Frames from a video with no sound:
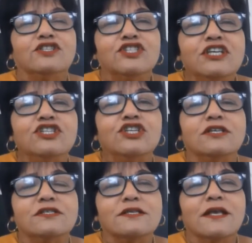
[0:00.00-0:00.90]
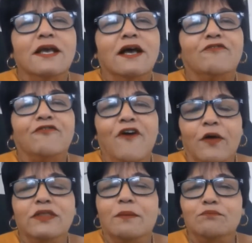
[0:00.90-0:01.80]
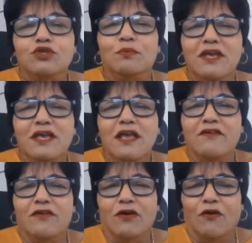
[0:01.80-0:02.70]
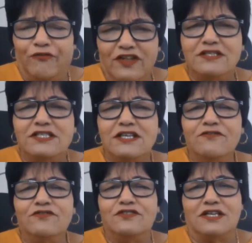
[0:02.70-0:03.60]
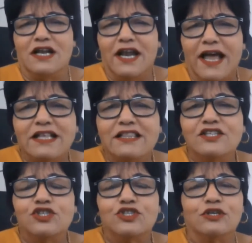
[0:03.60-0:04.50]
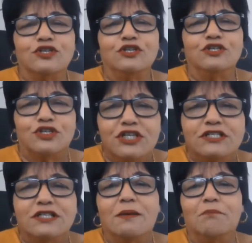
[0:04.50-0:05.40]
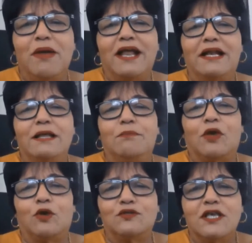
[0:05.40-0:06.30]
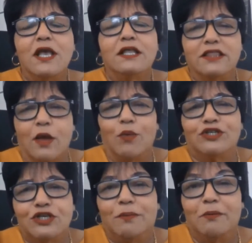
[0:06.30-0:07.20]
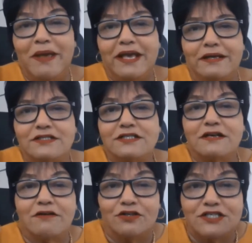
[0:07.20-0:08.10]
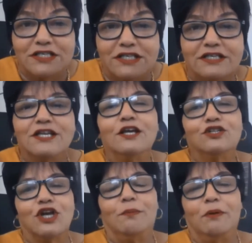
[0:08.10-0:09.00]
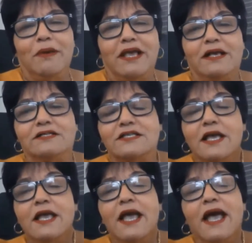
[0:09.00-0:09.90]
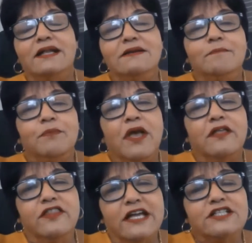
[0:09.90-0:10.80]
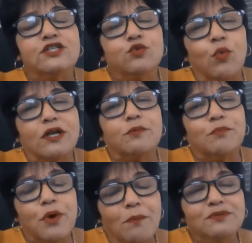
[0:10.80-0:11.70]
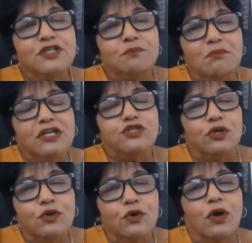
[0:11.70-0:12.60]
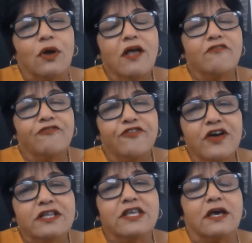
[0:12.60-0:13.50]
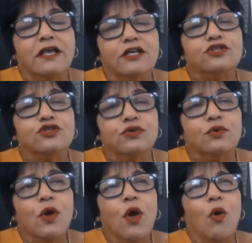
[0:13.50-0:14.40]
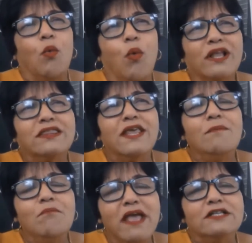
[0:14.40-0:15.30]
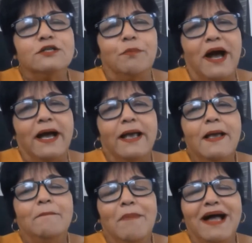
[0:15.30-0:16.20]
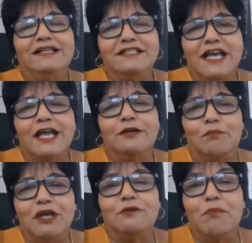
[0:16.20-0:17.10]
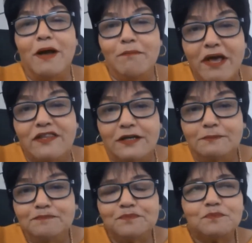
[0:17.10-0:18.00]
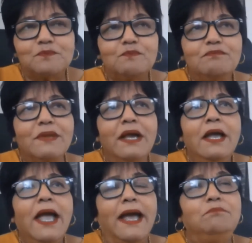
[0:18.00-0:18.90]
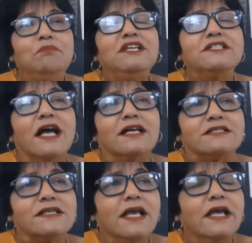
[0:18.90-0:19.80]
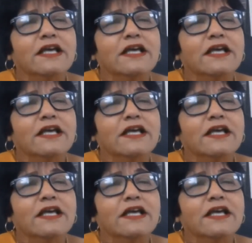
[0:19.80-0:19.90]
Teachers found them to be offensive, didn't like these children, treated them badly because they were troublemakers, considered troublemakers. And that is what prompted me to look further into what they meant by my dad beat my mother and beat us.